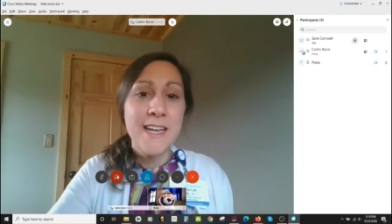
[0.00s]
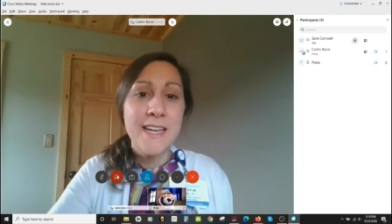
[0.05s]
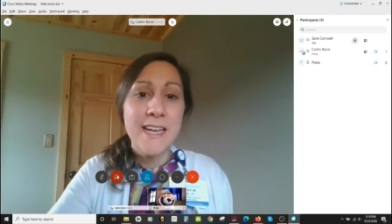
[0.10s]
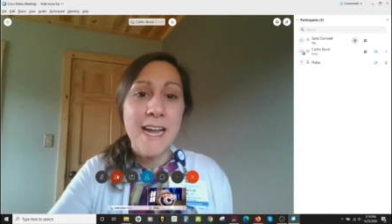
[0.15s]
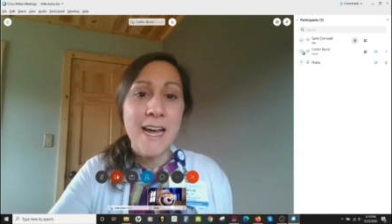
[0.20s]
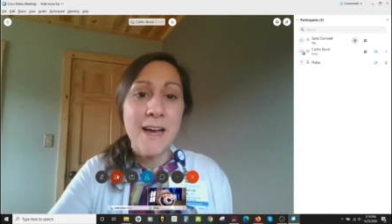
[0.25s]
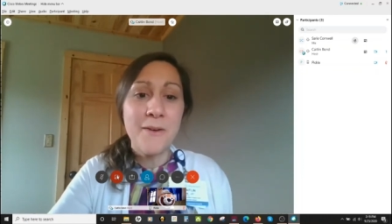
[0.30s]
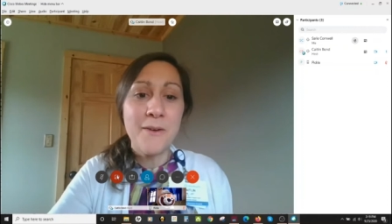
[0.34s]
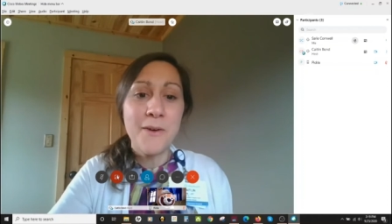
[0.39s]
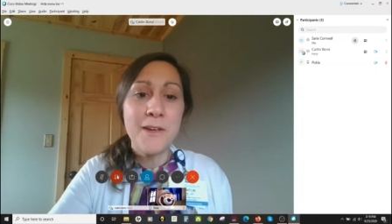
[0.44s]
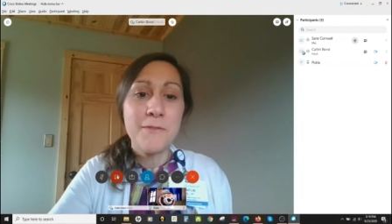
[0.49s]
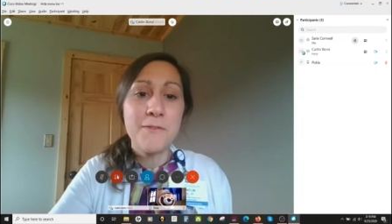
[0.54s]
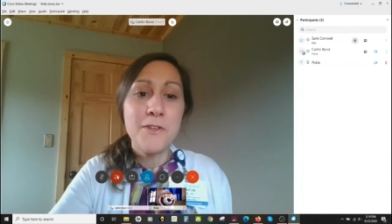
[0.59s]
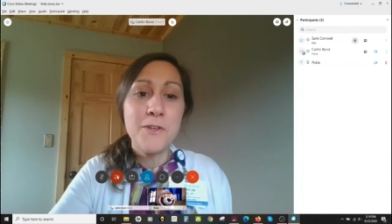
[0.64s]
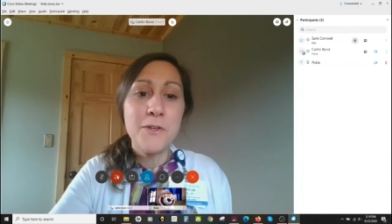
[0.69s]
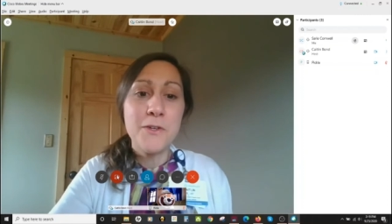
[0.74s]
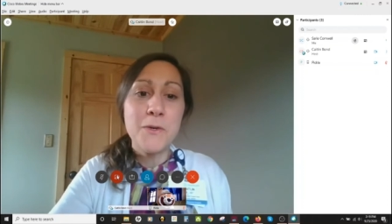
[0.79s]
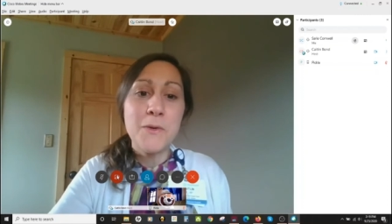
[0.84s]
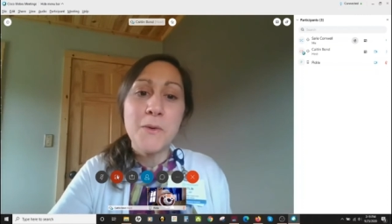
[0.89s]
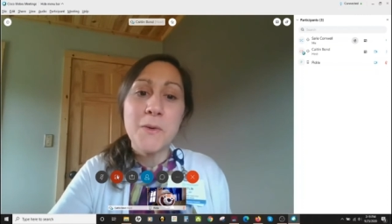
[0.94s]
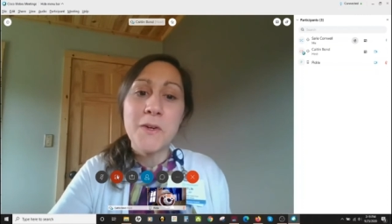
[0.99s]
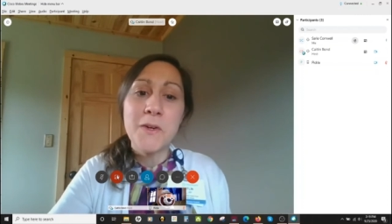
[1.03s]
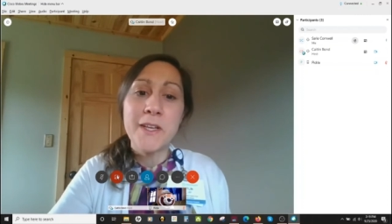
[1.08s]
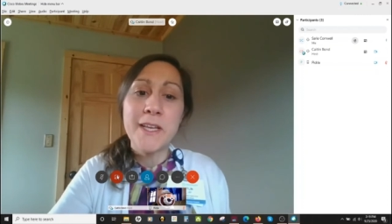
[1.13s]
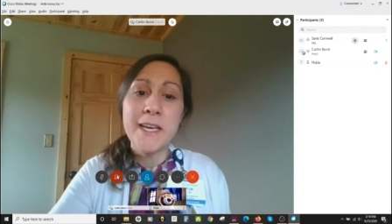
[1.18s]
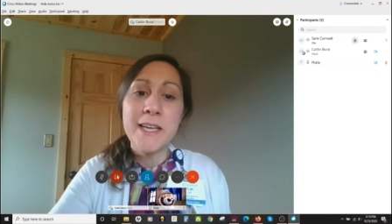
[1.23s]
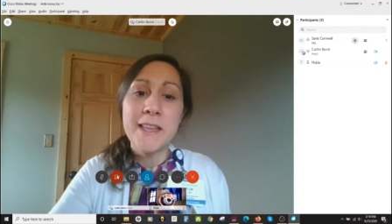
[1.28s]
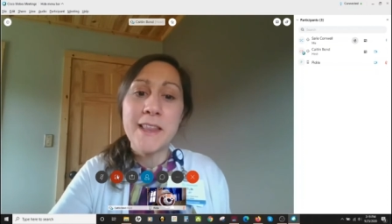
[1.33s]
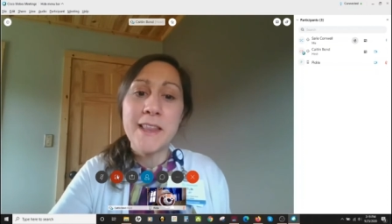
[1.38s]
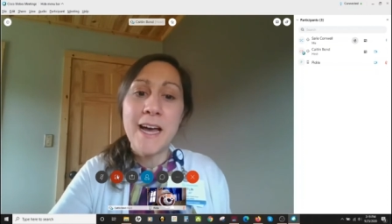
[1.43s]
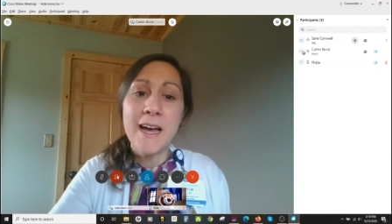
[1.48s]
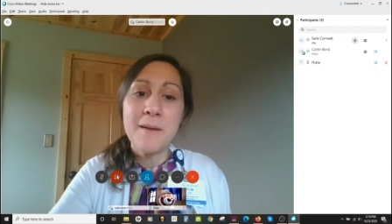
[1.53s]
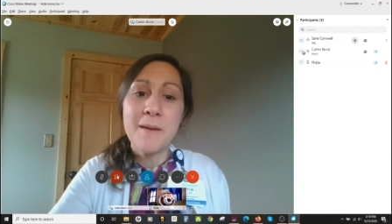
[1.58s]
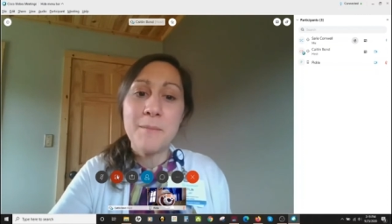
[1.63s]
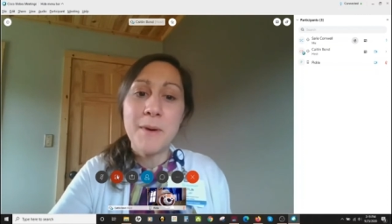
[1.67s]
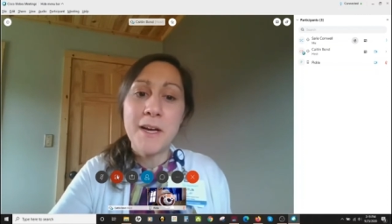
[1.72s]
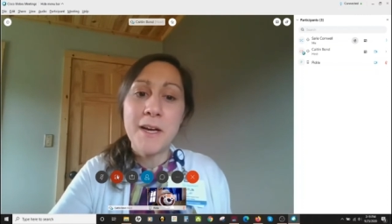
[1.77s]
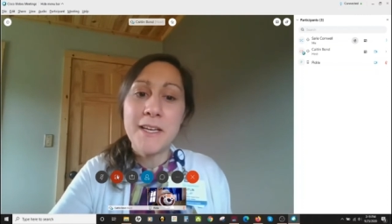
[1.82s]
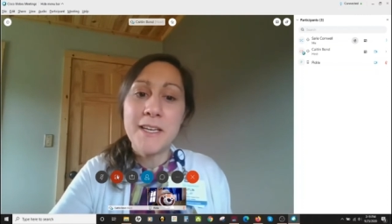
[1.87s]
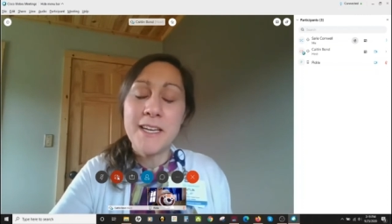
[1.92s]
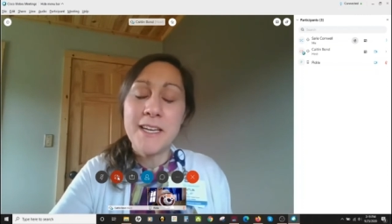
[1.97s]
Now if you click that
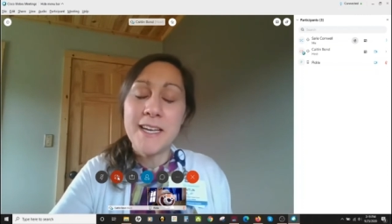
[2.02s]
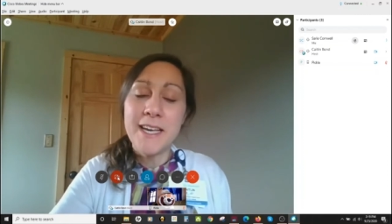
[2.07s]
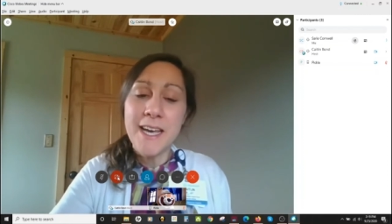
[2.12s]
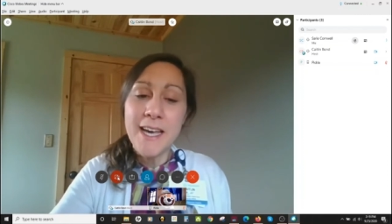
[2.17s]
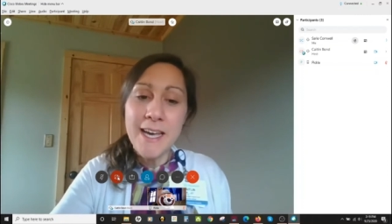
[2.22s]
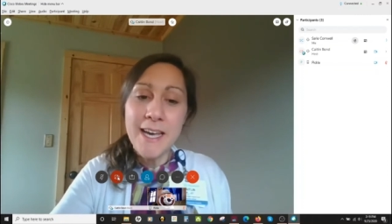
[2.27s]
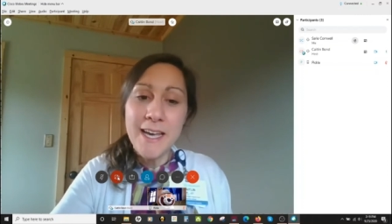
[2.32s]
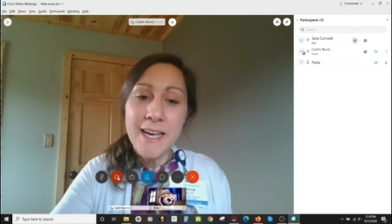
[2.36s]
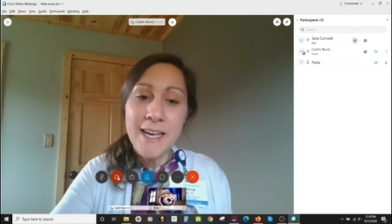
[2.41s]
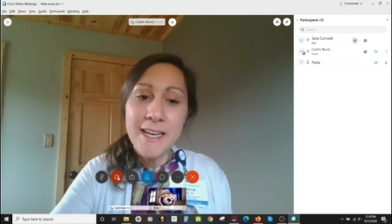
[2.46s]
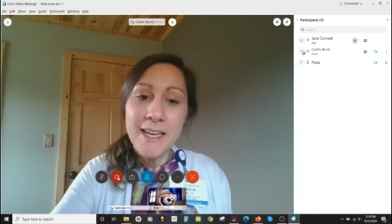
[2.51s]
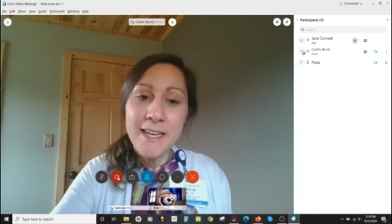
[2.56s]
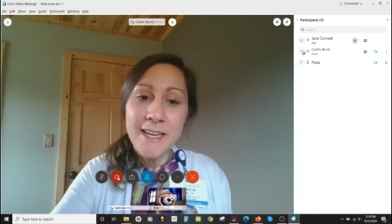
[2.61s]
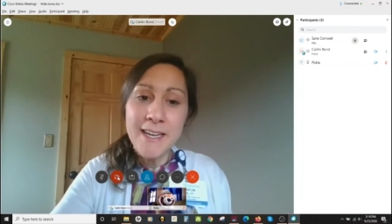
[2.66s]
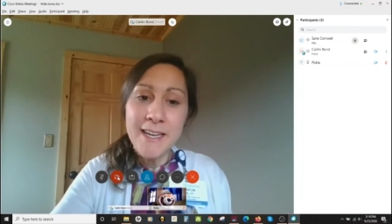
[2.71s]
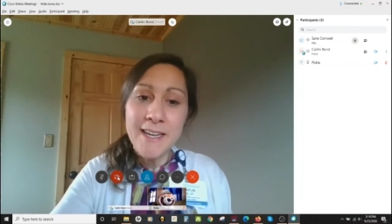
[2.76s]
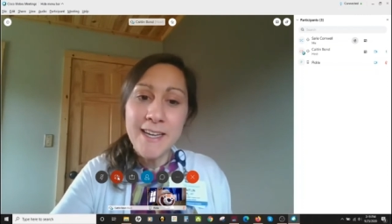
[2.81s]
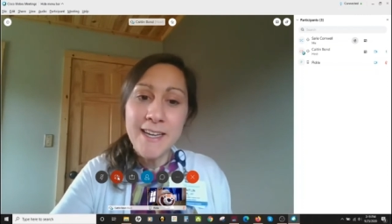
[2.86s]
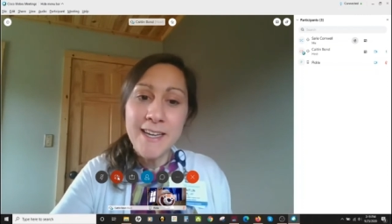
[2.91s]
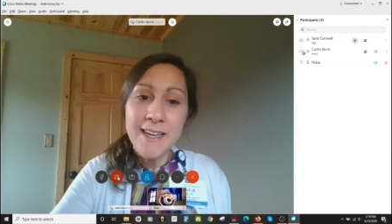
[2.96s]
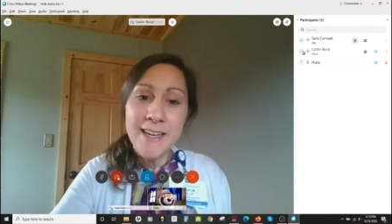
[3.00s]
button again,